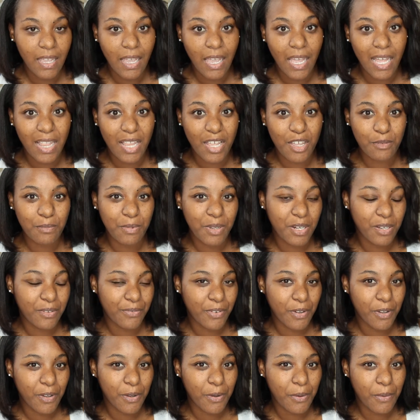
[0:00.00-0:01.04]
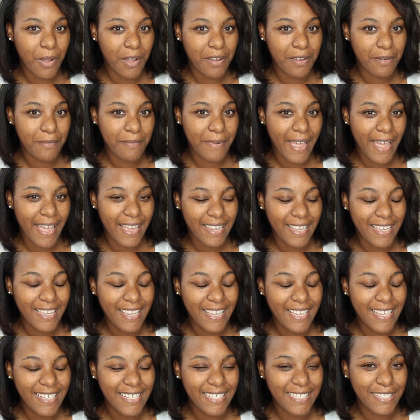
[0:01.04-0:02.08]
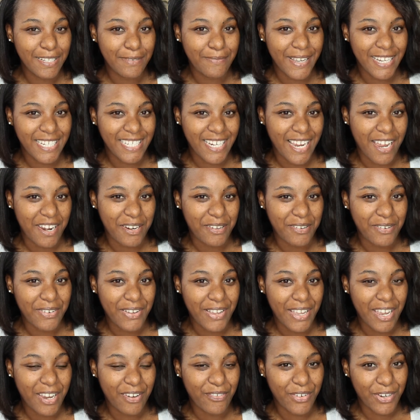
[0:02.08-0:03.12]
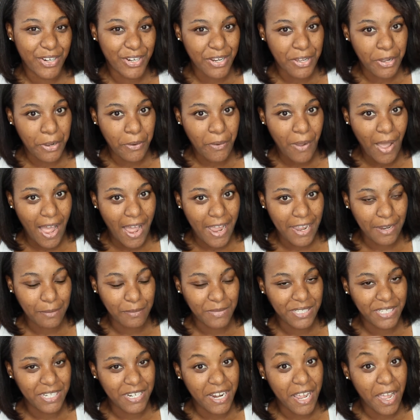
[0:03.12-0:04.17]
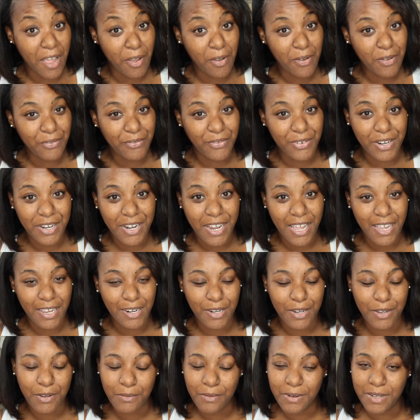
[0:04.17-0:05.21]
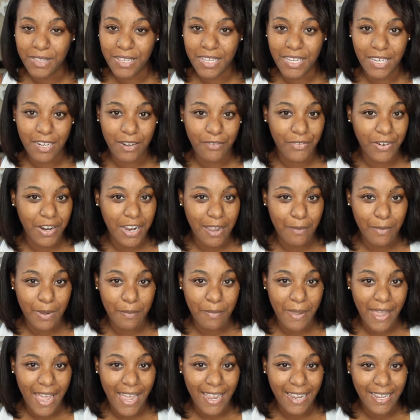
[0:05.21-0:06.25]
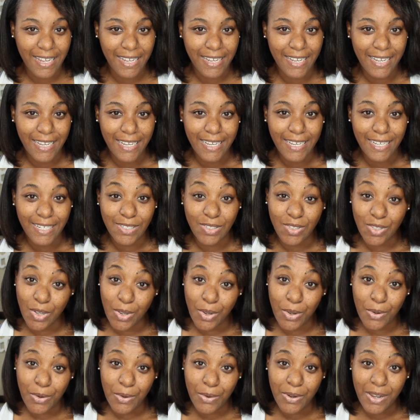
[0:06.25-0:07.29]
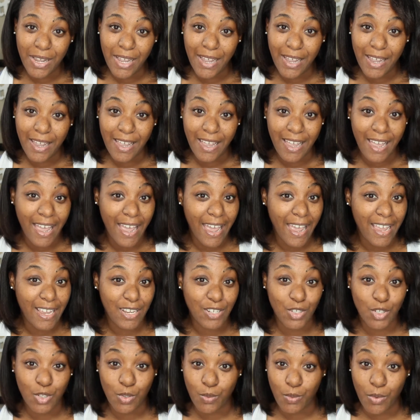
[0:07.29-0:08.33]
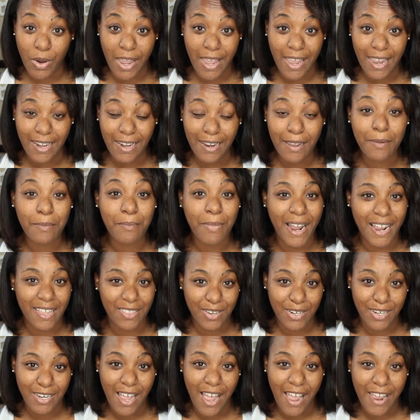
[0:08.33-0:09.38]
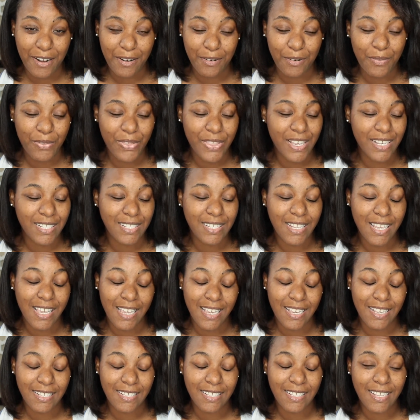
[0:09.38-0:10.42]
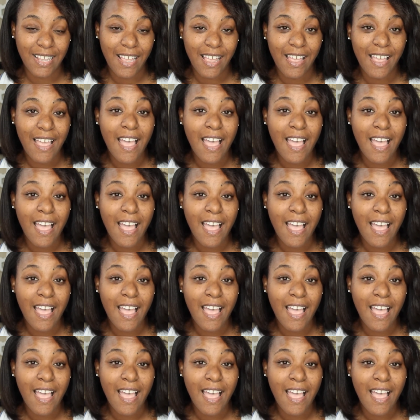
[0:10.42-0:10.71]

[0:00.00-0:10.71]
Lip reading: Hello beautiful, welcome back to my channel. If you're new, hi, I'm Chanel. If you're not new, well, thank you for coming back. So, as you read by the title, this is